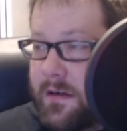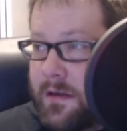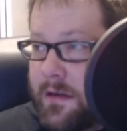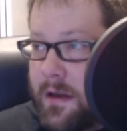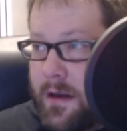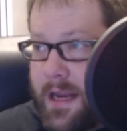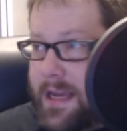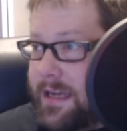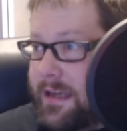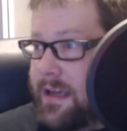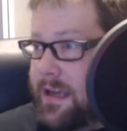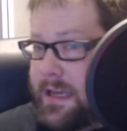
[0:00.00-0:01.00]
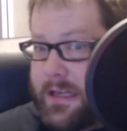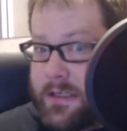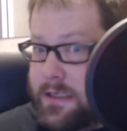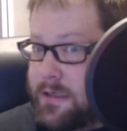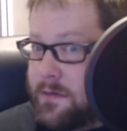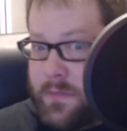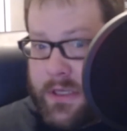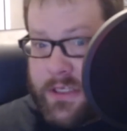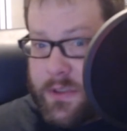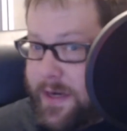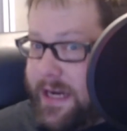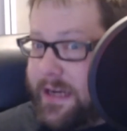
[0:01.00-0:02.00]
Nick, he's
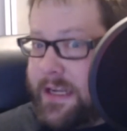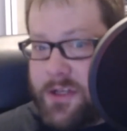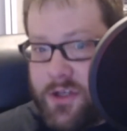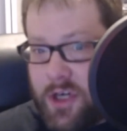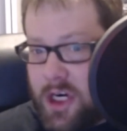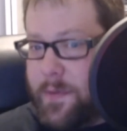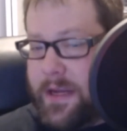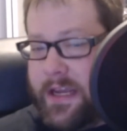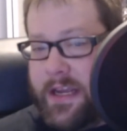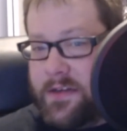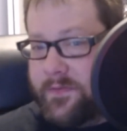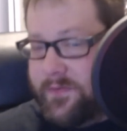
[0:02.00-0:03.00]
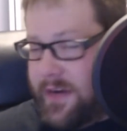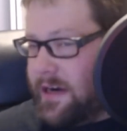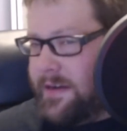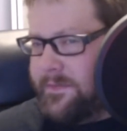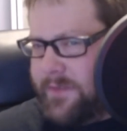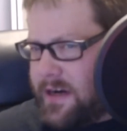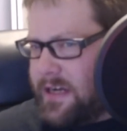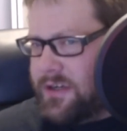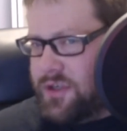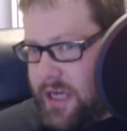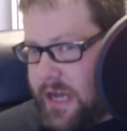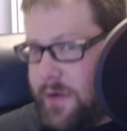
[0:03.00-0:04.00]
sweet, he's charming, he's a very, very
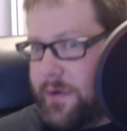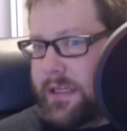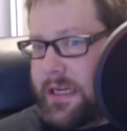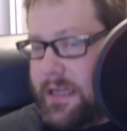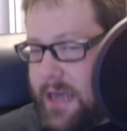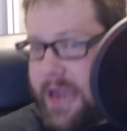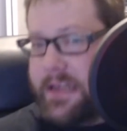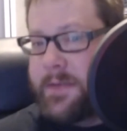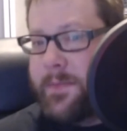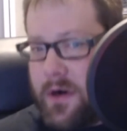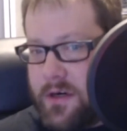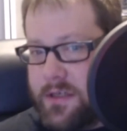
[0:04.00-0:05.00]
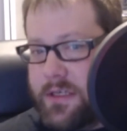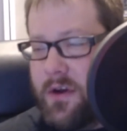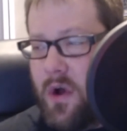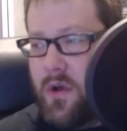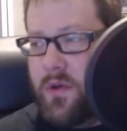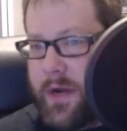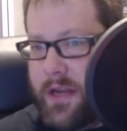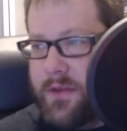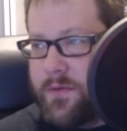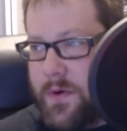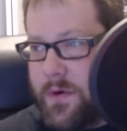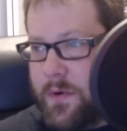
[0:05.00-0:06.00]
genuinely nice person all the way
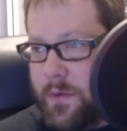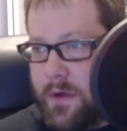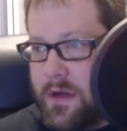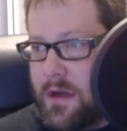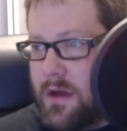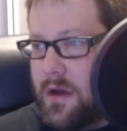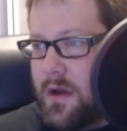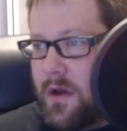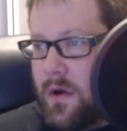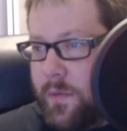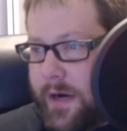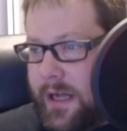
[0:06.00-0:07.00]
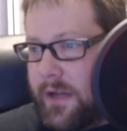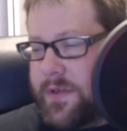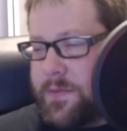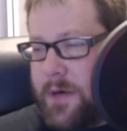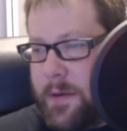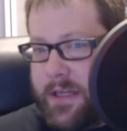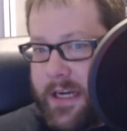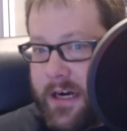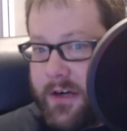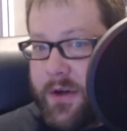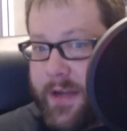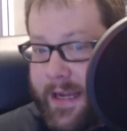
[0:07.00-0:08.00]
through. Ralph is probably the character
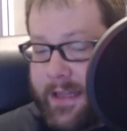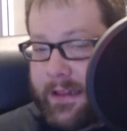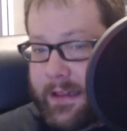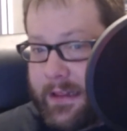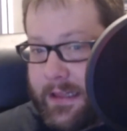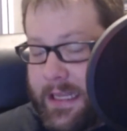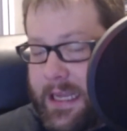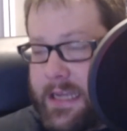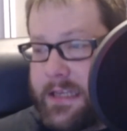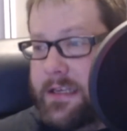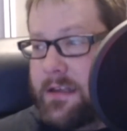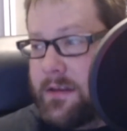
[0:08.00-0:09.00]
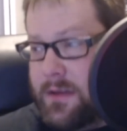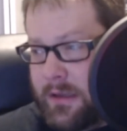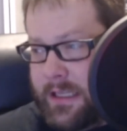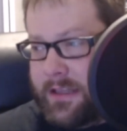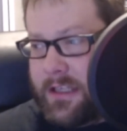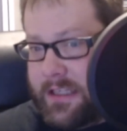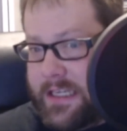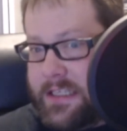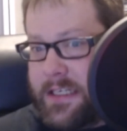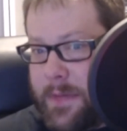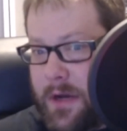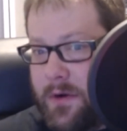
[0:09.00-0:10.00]
you get the least
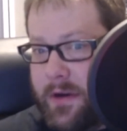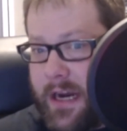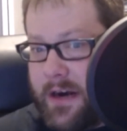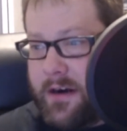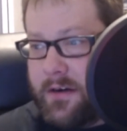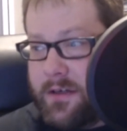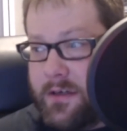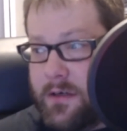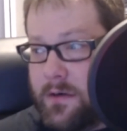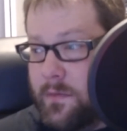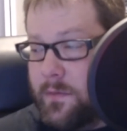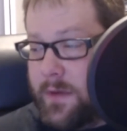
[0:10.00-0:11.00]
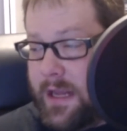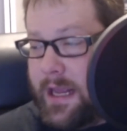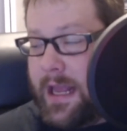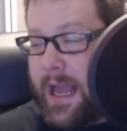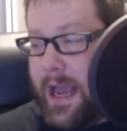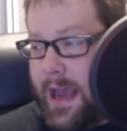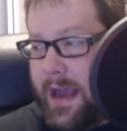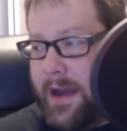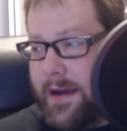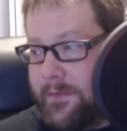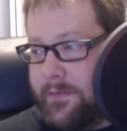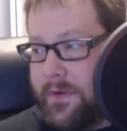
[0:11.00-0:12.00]
amount of character
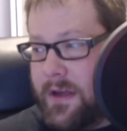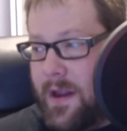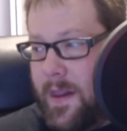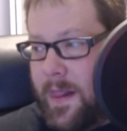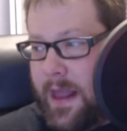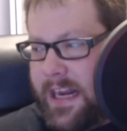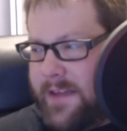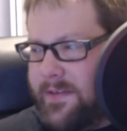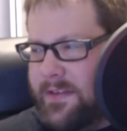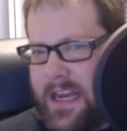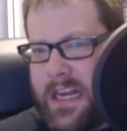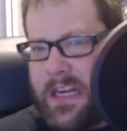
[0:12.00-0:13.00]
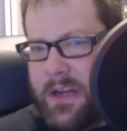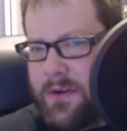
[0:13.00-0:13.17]
of, and even then, you